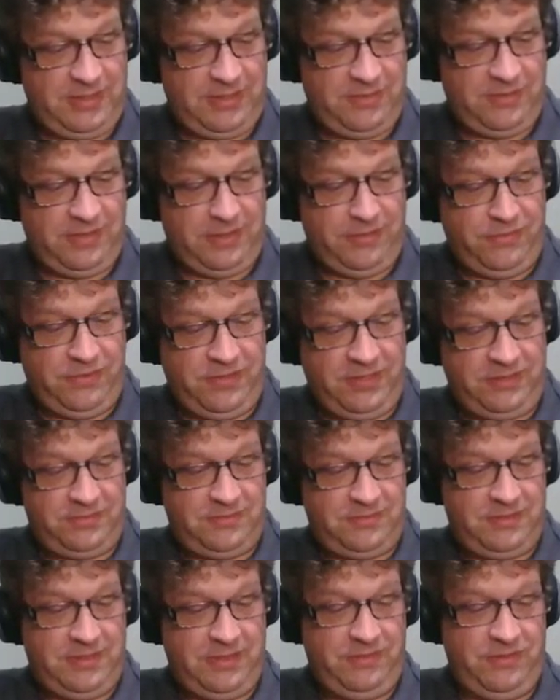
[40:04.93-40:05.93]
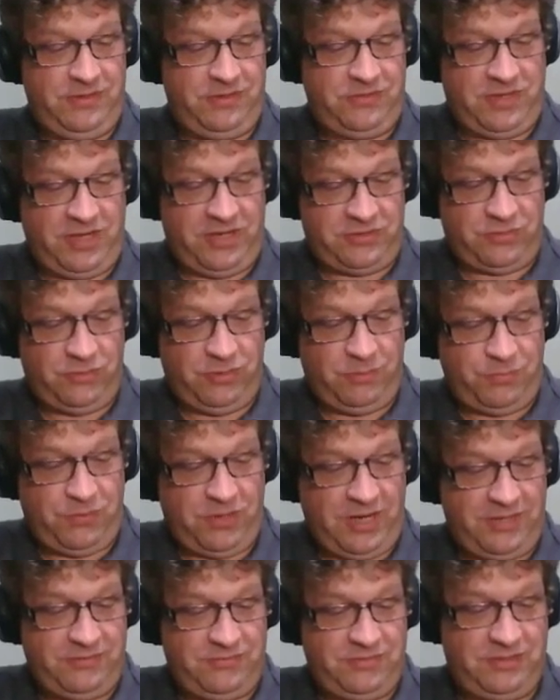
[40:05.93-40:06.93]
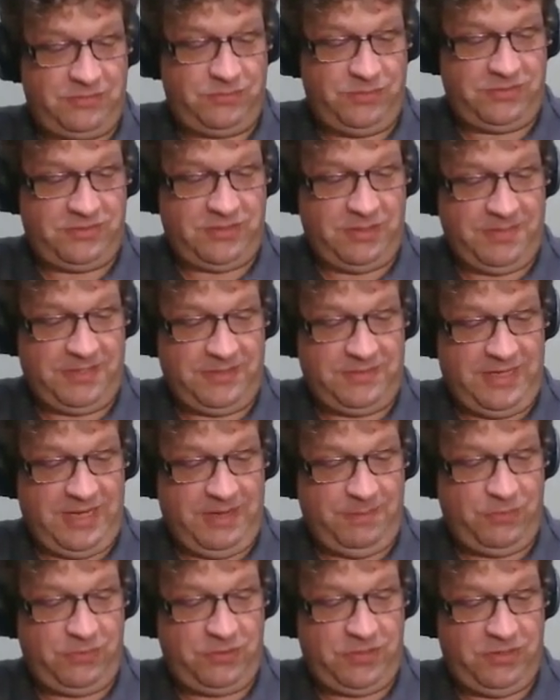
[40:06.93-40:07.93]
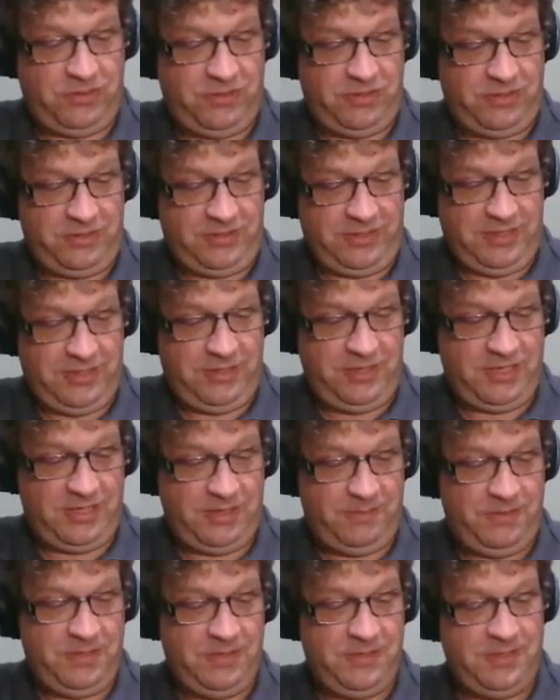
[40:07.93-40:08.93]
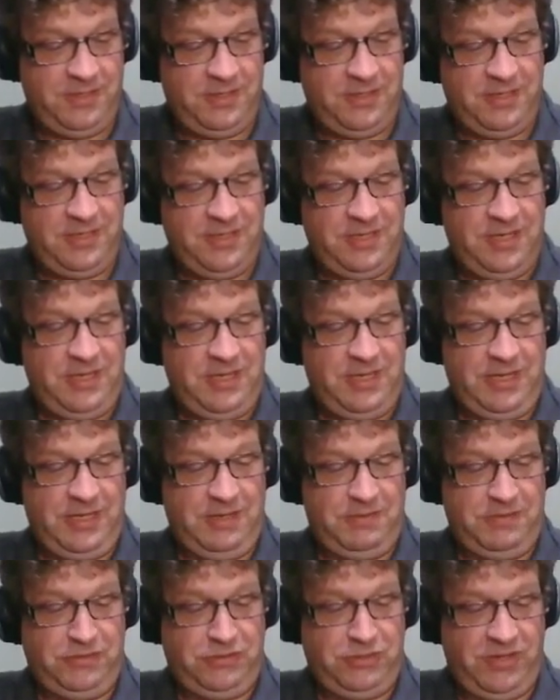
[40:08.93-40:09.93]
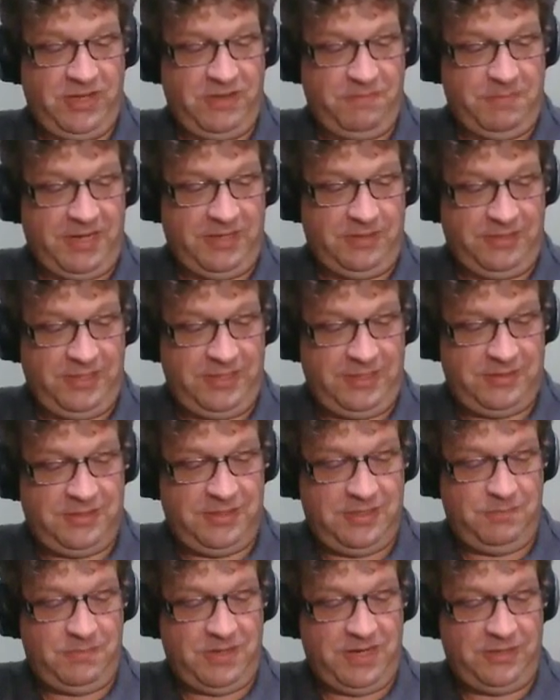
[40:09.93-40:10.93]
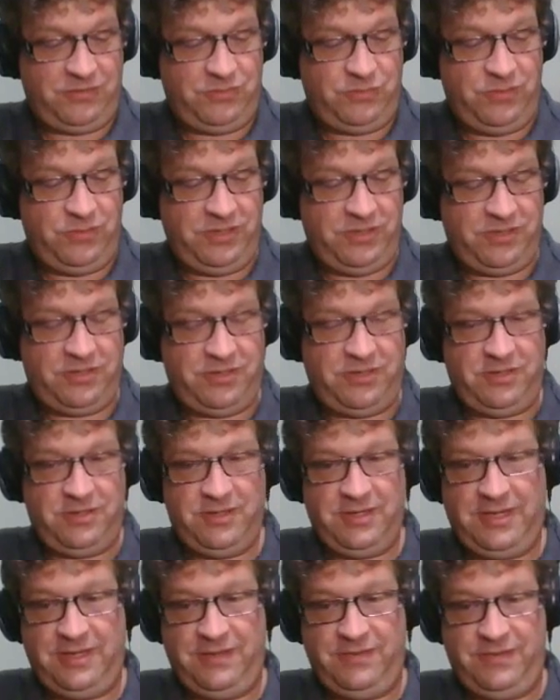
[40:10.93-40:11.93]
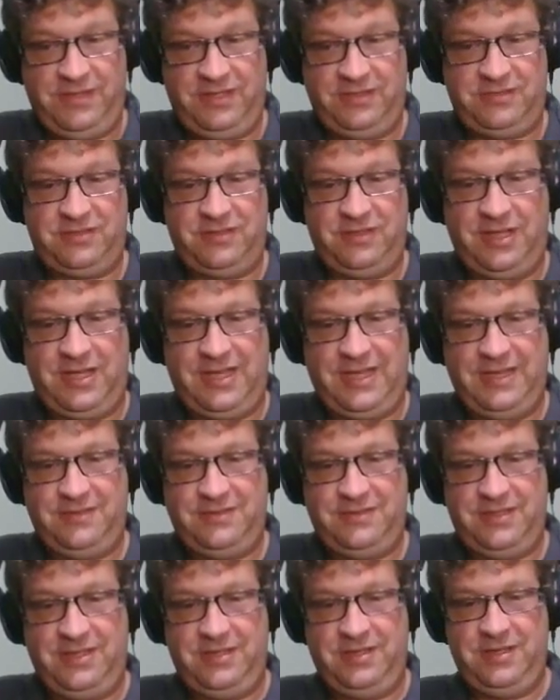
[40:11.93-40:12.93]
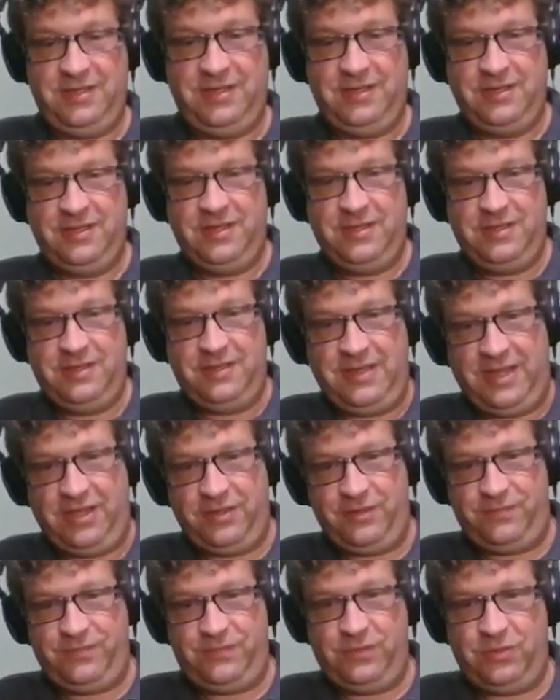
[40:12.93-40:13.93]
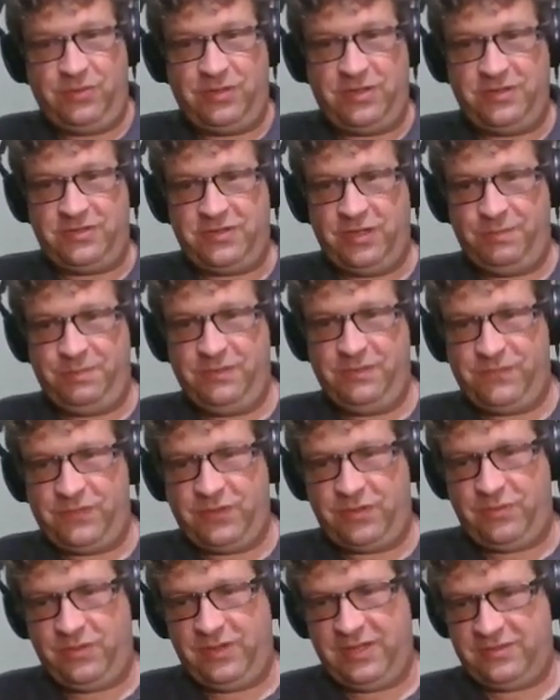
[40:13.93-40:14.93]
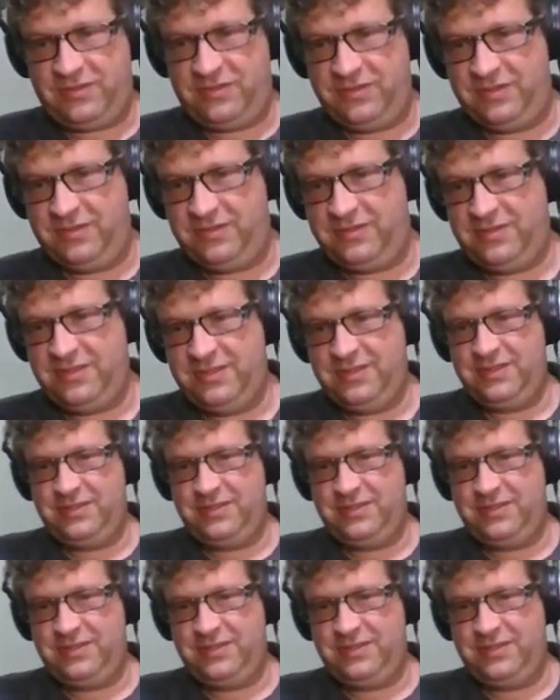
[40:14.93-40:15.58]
And there's also a project with some example code on GitHub. And you have my LinkedIn, my Twitter, and these slides. And now the floor is open for questions.